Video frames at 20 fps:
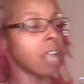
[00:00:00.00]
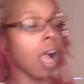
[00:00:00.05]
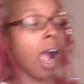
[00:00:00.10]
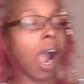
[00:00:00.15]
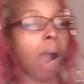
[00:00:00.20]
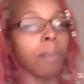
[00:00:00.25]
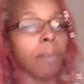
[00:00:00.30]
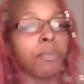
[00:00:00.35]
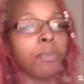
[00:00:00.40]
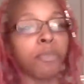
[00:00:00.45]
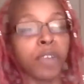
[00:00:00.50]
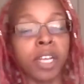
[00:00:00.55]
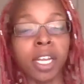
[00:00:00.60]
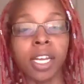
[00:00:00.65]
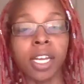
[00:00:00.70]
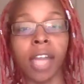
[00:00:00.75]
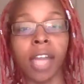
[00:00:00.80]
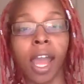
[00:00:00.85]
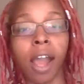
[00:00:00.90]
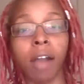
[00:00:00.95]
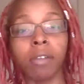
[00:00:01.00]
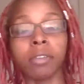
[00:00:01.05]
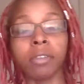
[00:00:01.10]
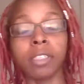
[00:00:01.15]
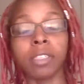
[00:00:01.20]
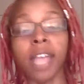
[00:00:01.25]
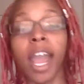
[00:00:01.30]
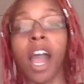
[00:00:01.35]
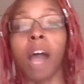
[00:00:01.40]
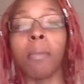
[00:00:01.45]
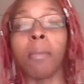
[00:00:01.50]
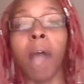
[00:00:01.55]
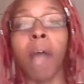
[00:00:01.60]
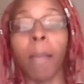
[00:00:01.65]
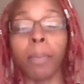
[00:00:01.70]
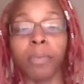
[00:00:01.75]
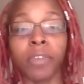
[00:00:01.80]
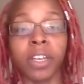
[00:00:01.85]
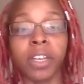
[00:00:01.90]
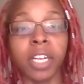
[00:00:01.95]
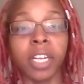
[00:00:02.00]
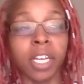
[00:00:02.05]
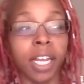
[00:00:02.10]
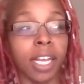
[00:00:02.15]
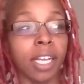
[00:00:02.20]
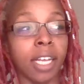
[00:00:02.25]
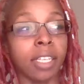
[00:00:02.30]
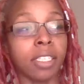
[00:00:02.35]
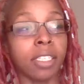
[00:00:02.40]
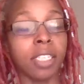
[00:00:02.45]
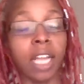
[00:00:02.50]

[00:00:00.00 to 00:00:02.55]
I'm freaking out. Now I'm hyperventilating.